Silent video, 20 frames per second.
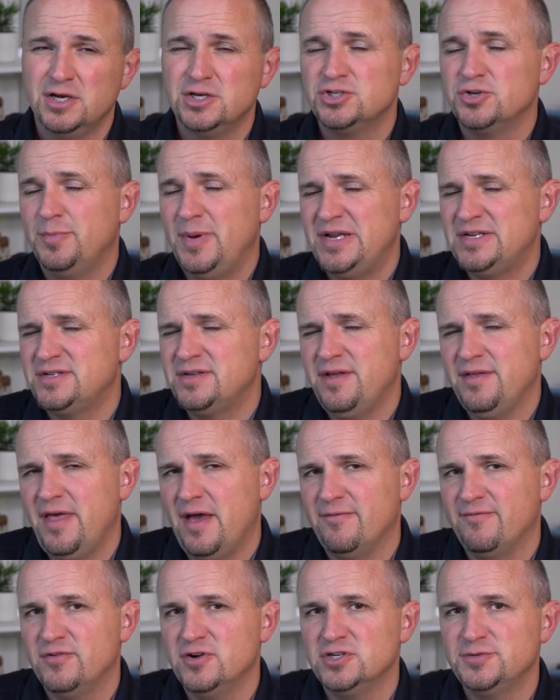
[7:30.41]
So basically,
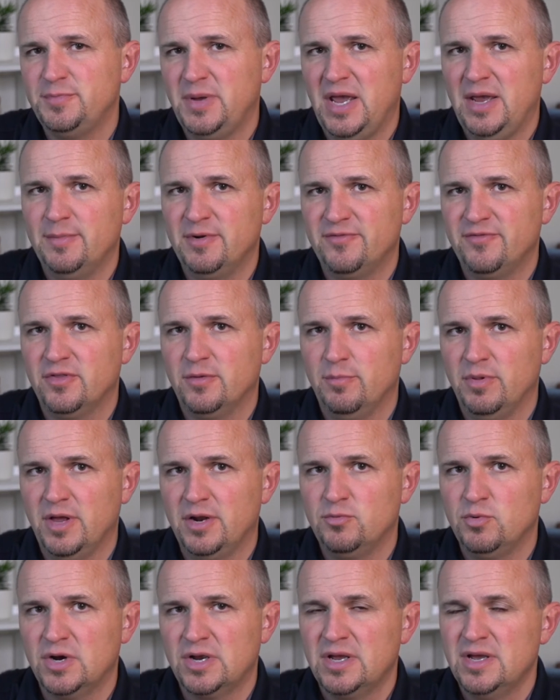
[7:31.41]
that first payment for the
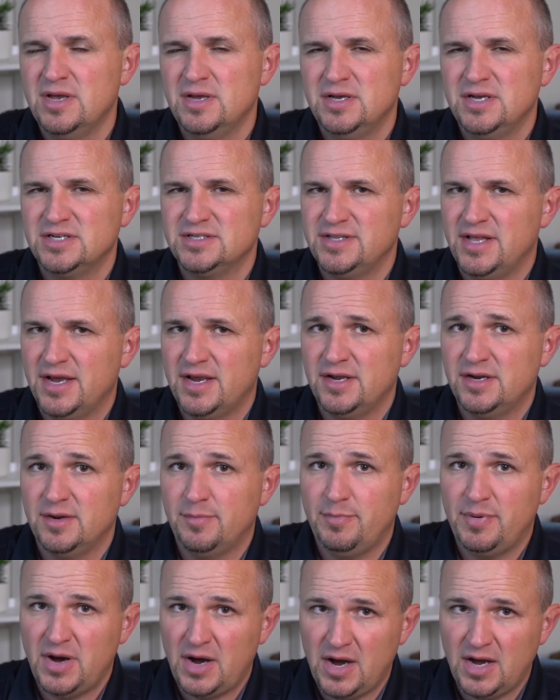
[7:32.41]
blood work is like a
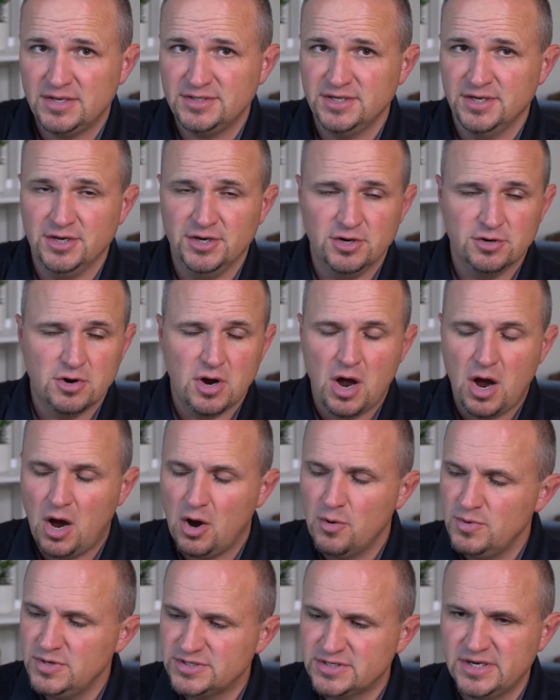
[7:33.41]
deposit. You're
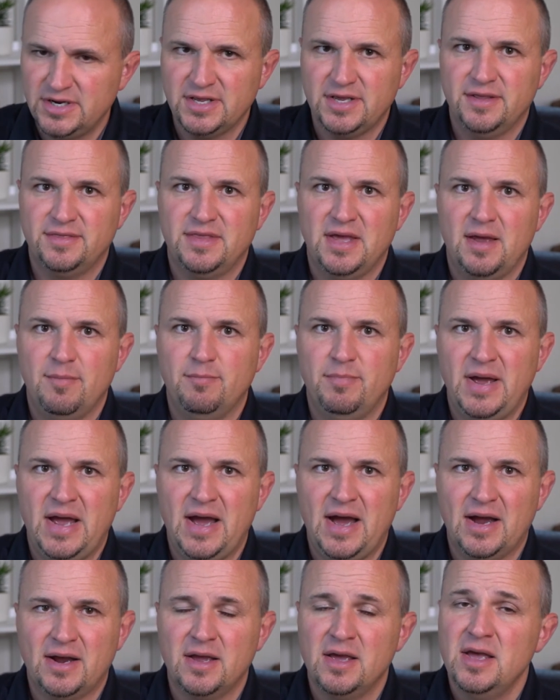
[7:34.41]
always going to get that
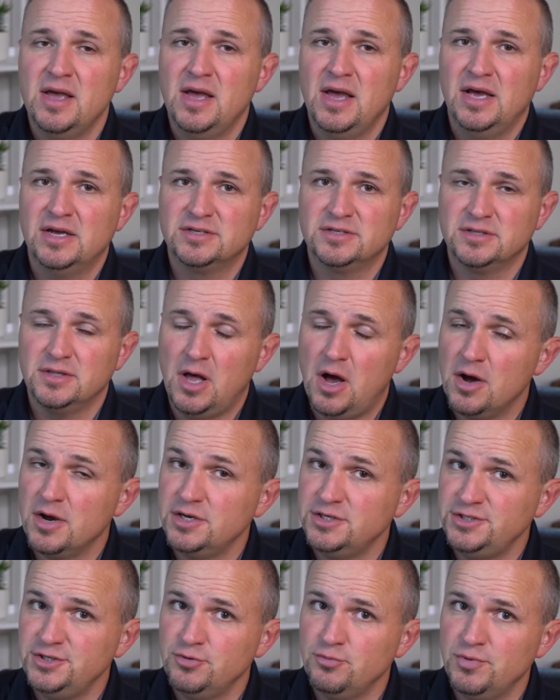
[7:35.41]
back as long
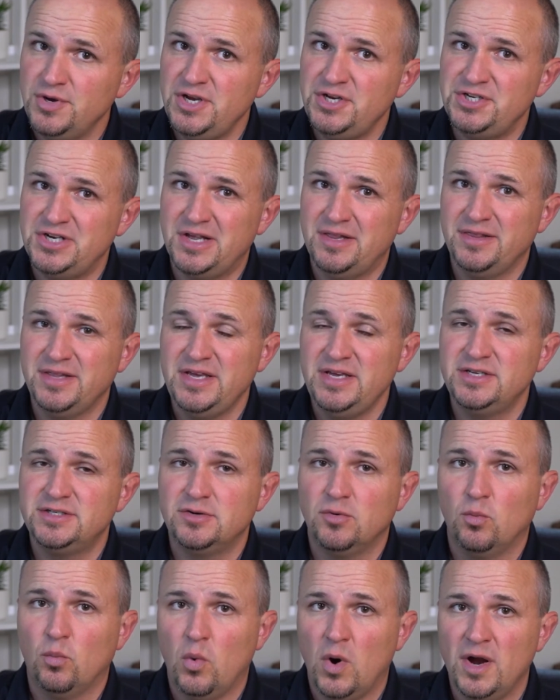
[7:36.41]
as you reach at
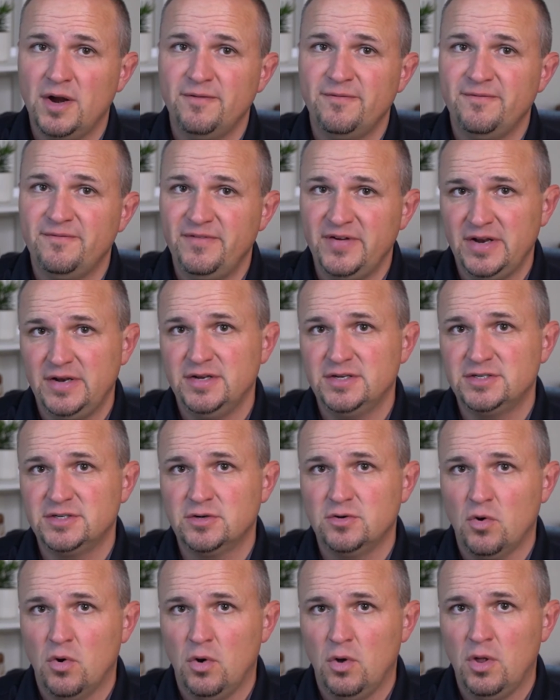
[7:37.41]
least 1 fitness
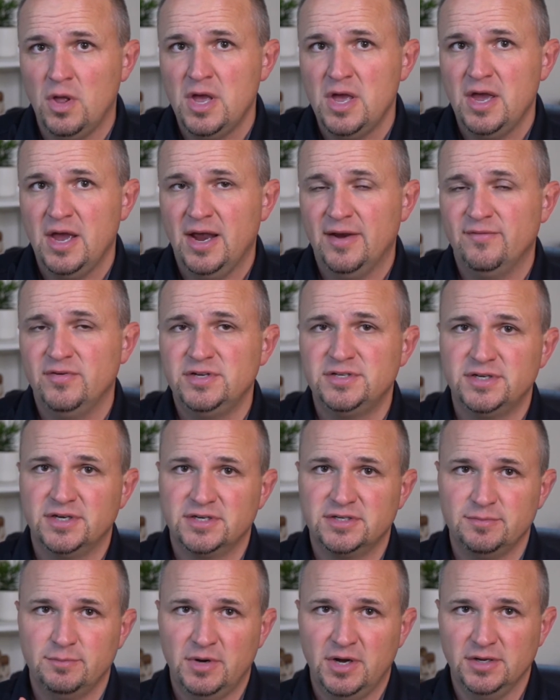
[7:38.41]
goal every
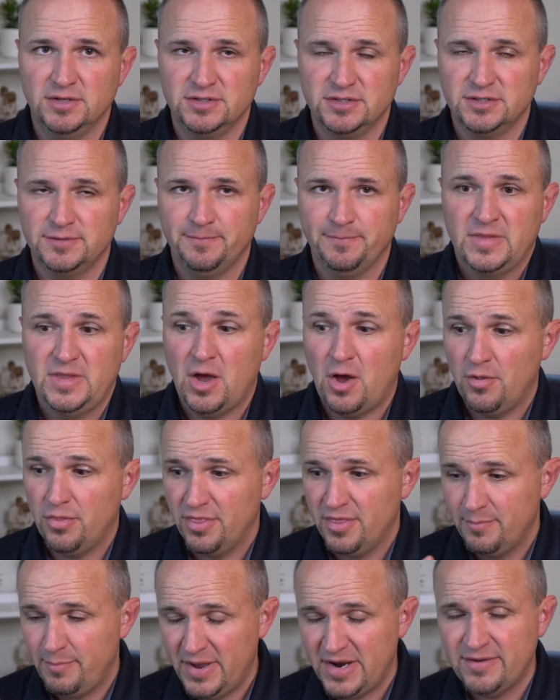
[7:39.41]
6 months. Now,
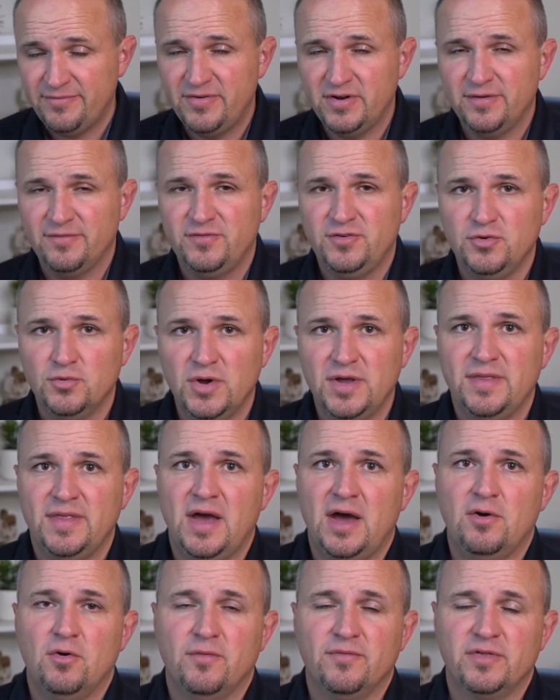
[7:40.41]
the benefit of doing
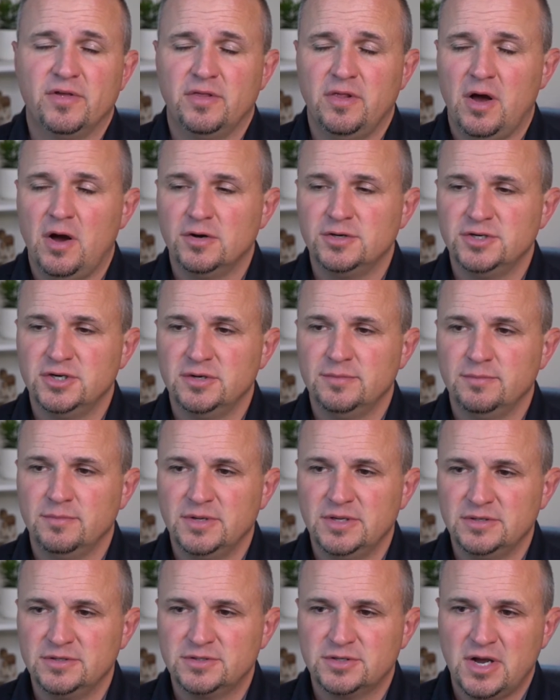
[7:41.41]
that over the long term,
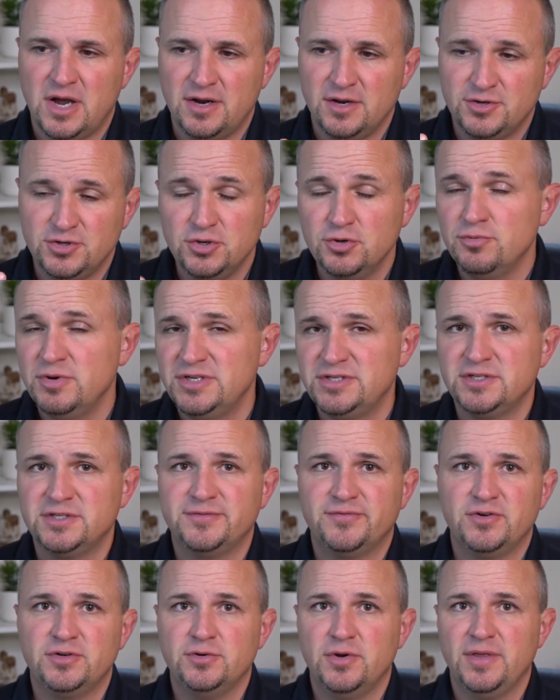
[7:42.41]
there's kind of 2
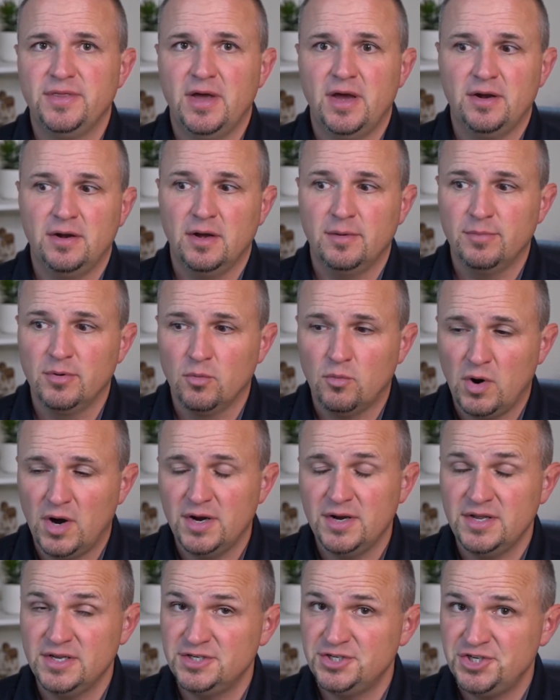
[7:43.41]
reasons for doing that. Number
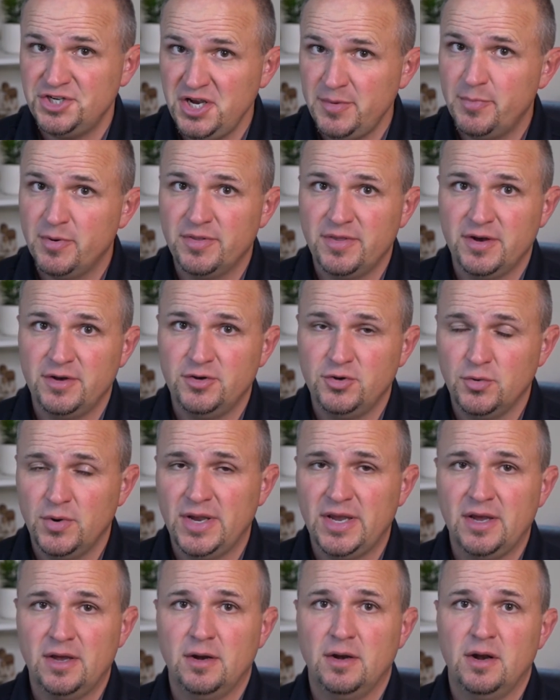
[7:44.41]
1, it's cheaper than
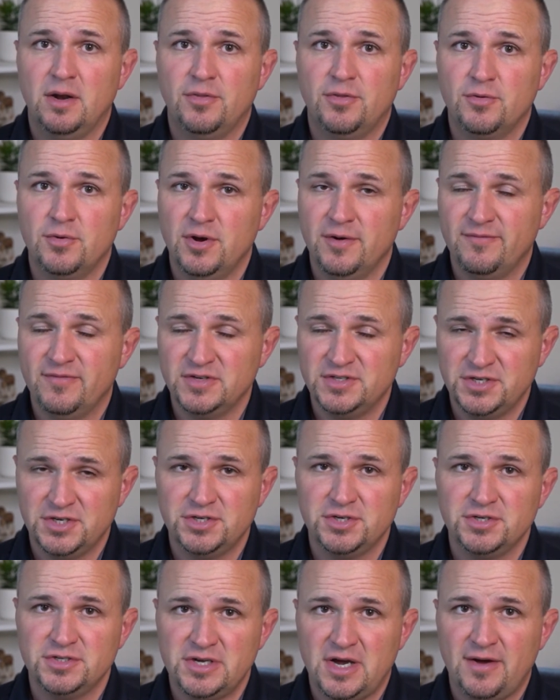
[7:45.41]
doing it through your
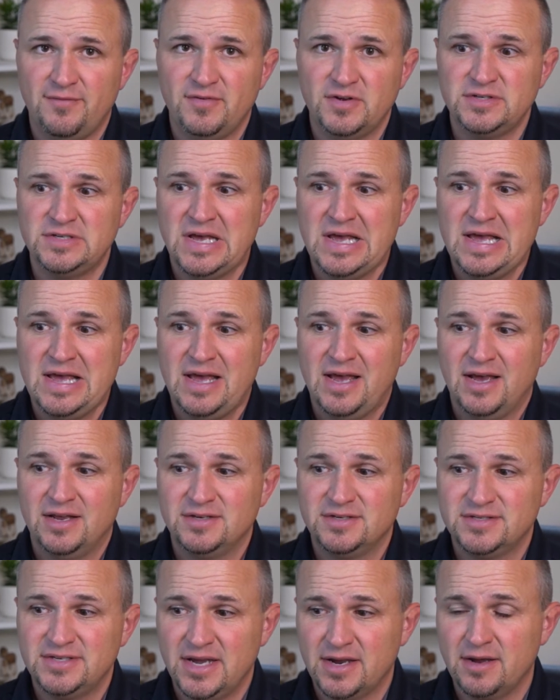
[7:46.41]
physician's office.
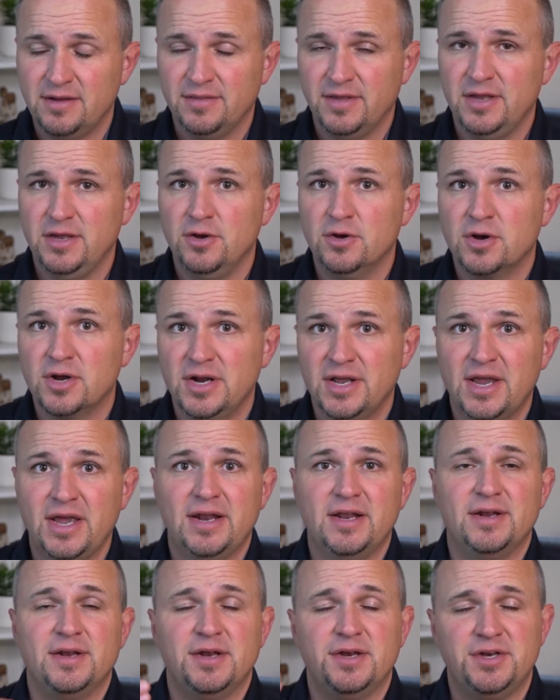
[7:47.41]
And secondly, you're going to
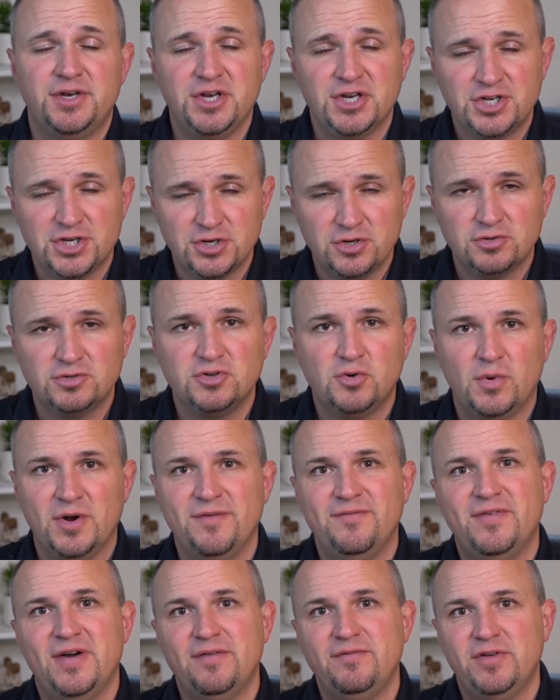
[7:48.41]
get an additional
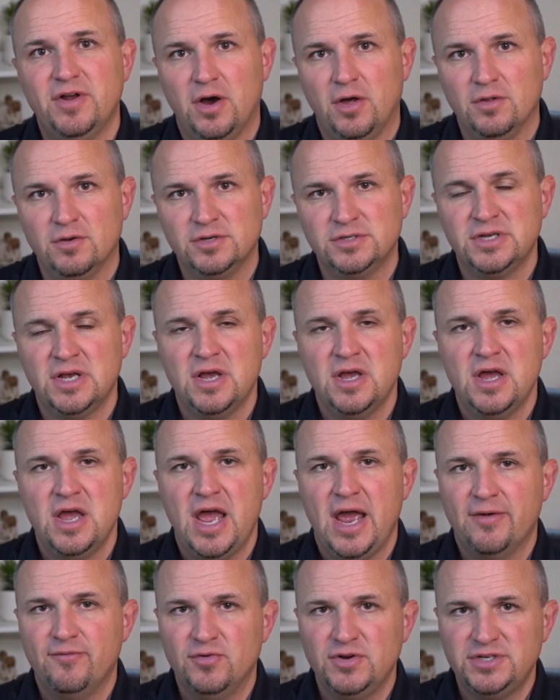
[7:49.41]
$25
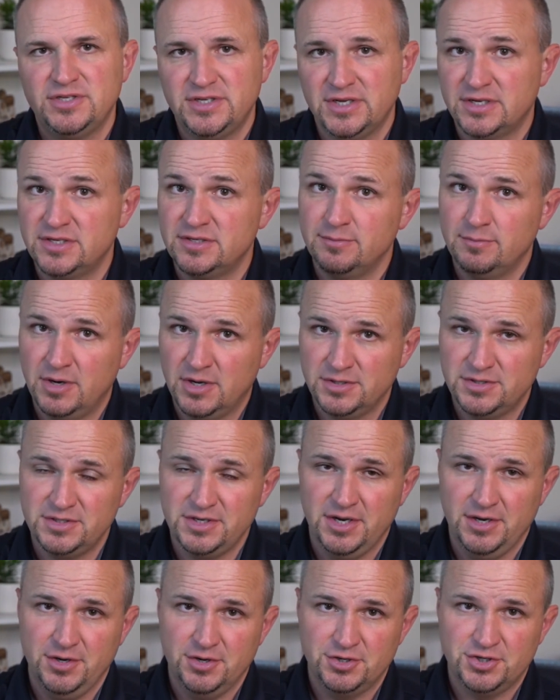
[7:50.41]
every 6 months
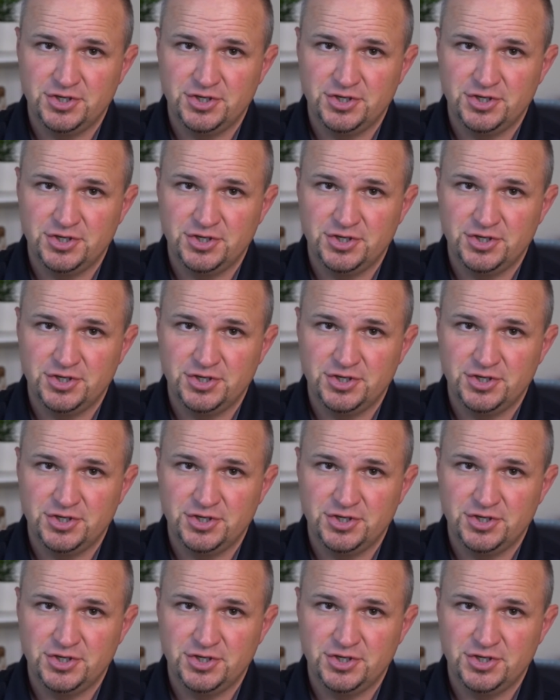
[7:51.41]
in your